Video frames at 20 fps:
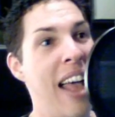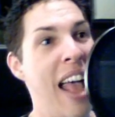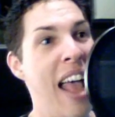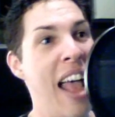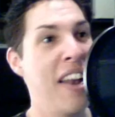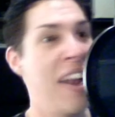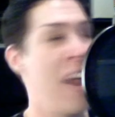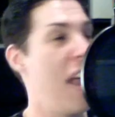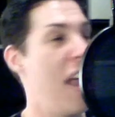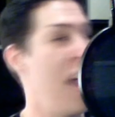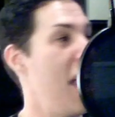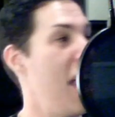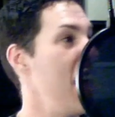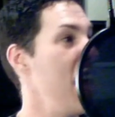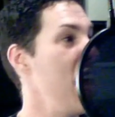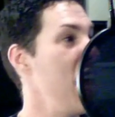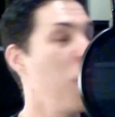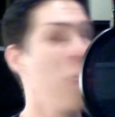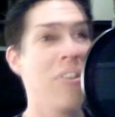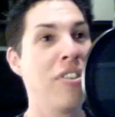And
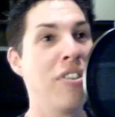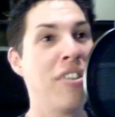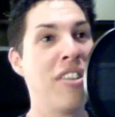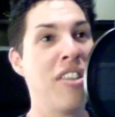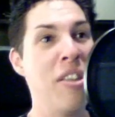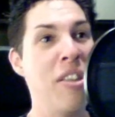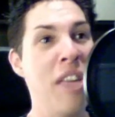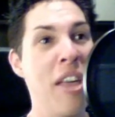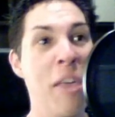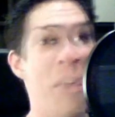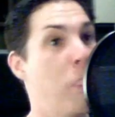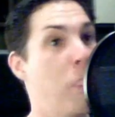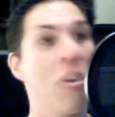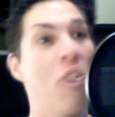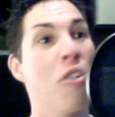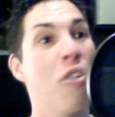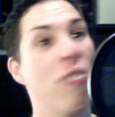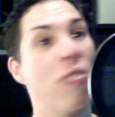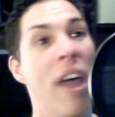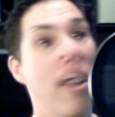it
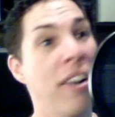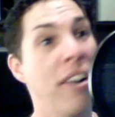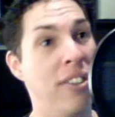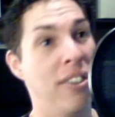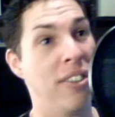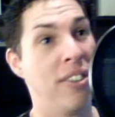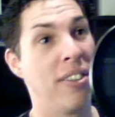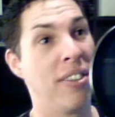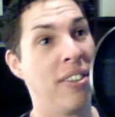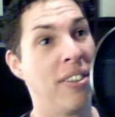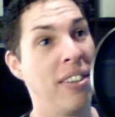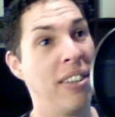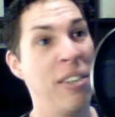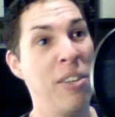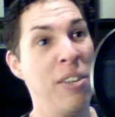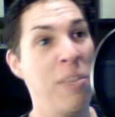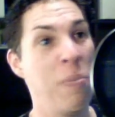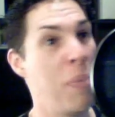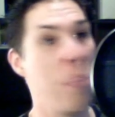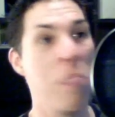broke records
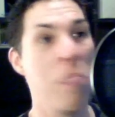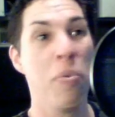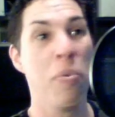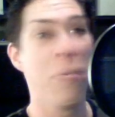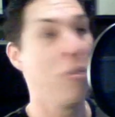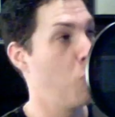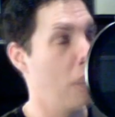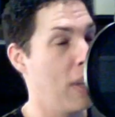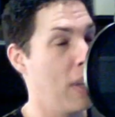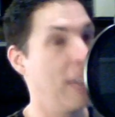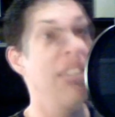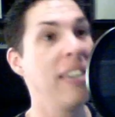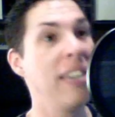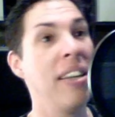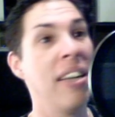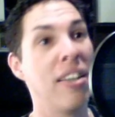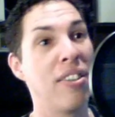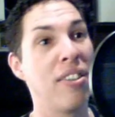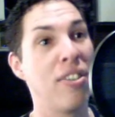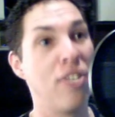in people's
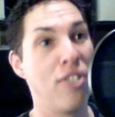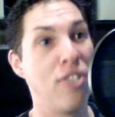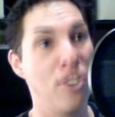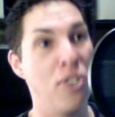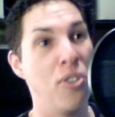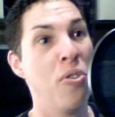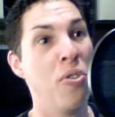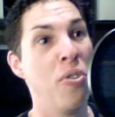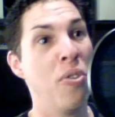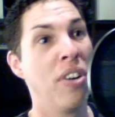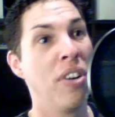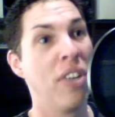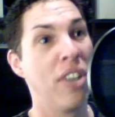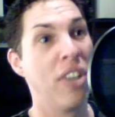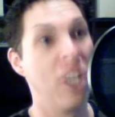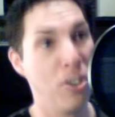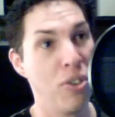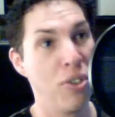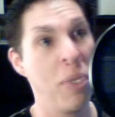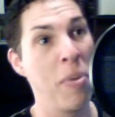willingness to
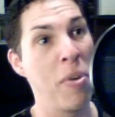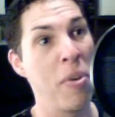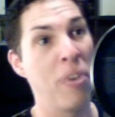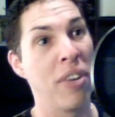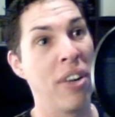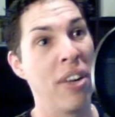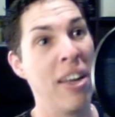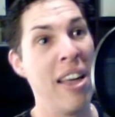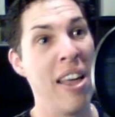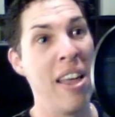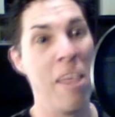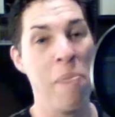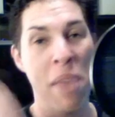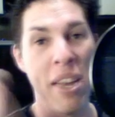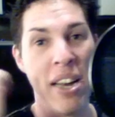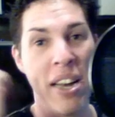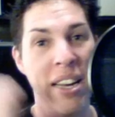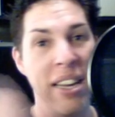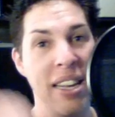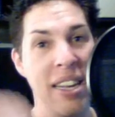contribute. It
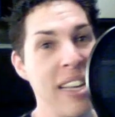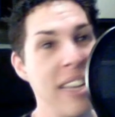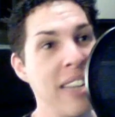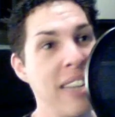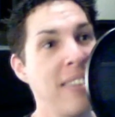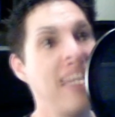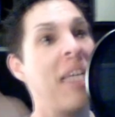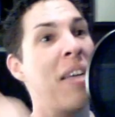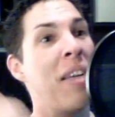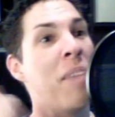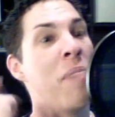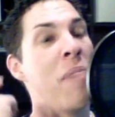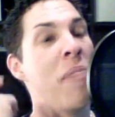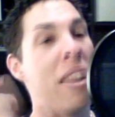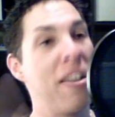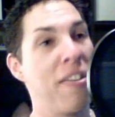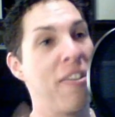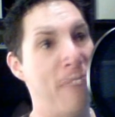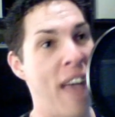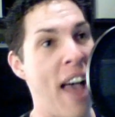made it easy, it
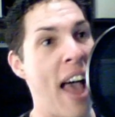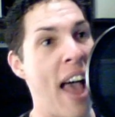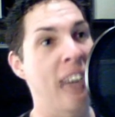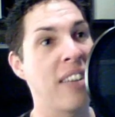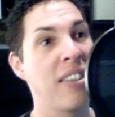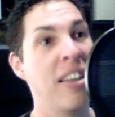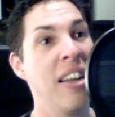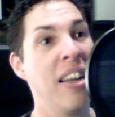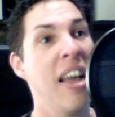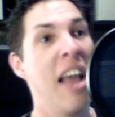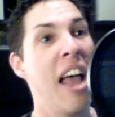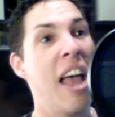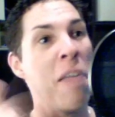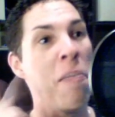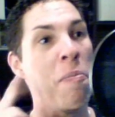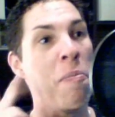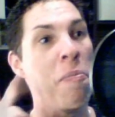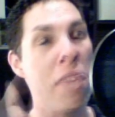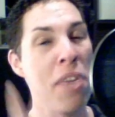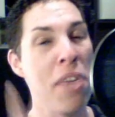made it fast,
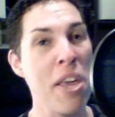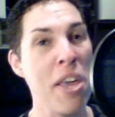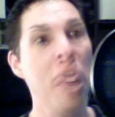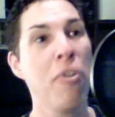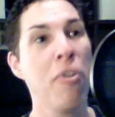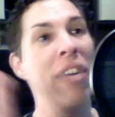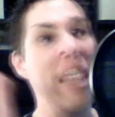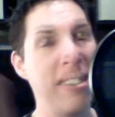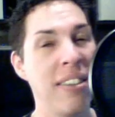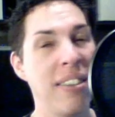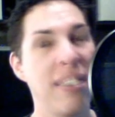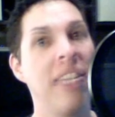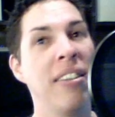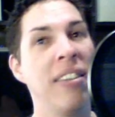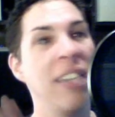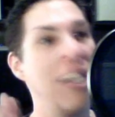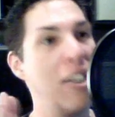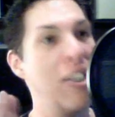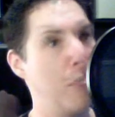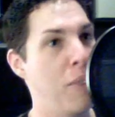and people
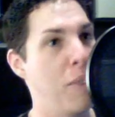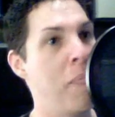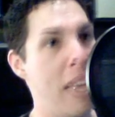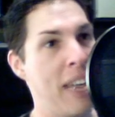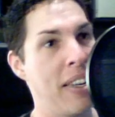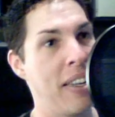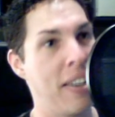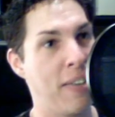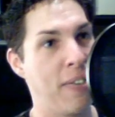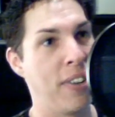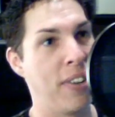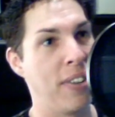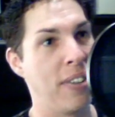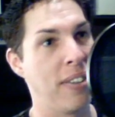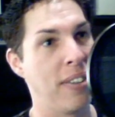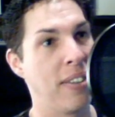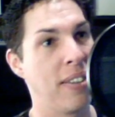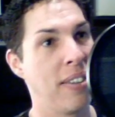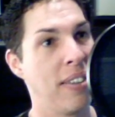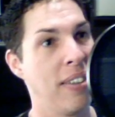instantly could make a
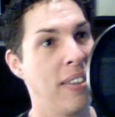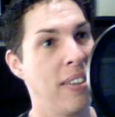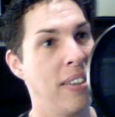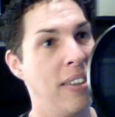difference.